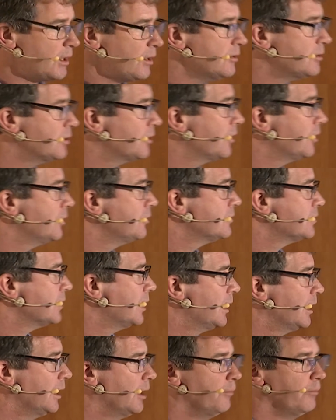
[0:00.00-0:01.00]
So
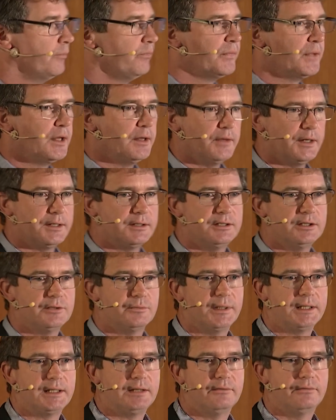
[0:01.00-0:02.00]
that
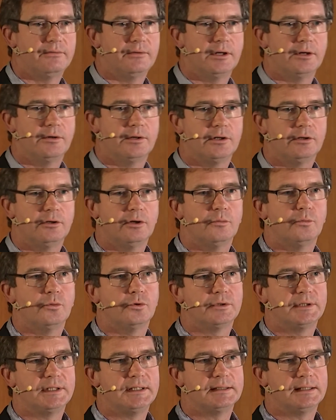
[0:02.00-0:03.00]
decision-making flow and a lot
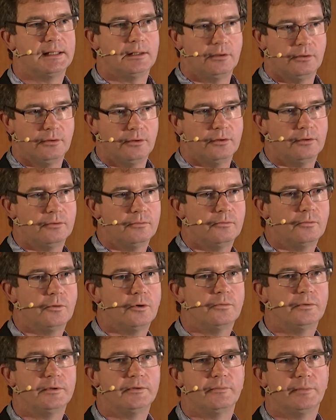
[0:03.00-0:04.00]
more detail on
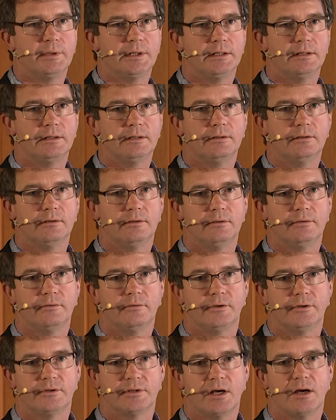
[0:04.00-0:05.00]
what
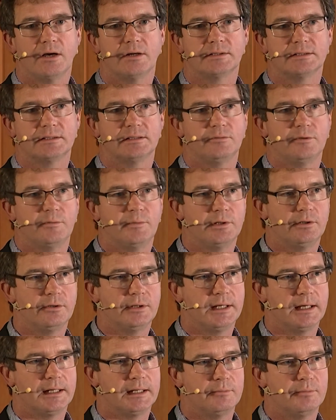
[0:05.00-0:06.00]
the tasks that we've been
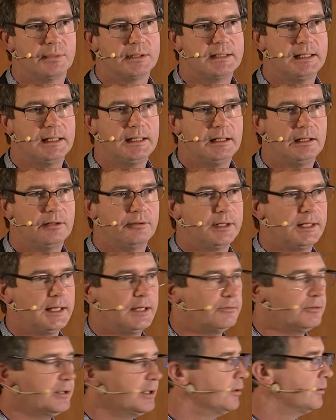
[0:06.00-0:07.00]
looking at in particular in
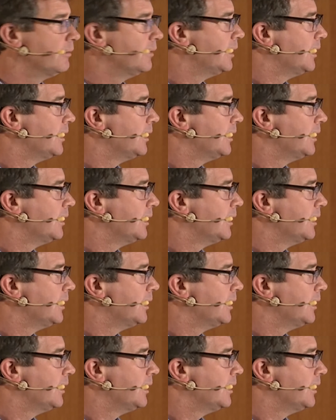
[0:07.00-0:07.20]
Get Real